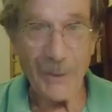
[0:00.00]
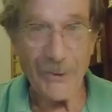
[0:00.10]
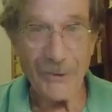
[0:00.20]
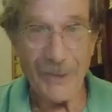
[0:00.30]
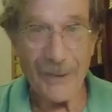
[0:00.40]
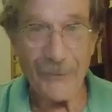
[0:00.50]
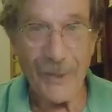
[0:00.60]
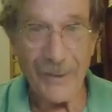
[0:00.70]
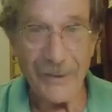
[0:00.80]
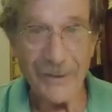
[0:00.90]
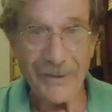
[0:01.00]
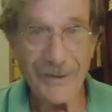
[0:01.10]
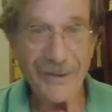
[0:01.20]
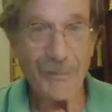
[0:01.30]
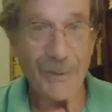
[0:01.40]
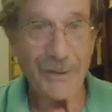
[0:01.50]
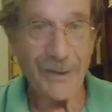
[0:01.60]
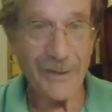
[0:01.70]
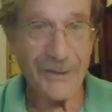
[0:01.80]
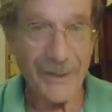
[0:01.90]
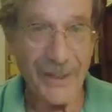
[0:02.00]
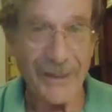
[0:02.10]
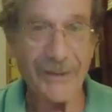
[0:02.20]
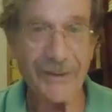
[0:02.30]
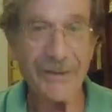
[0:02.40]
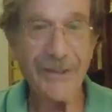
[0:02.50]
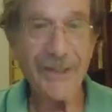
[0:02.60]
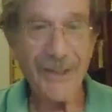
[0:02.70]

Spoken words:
because Ioannidis, 20 years later,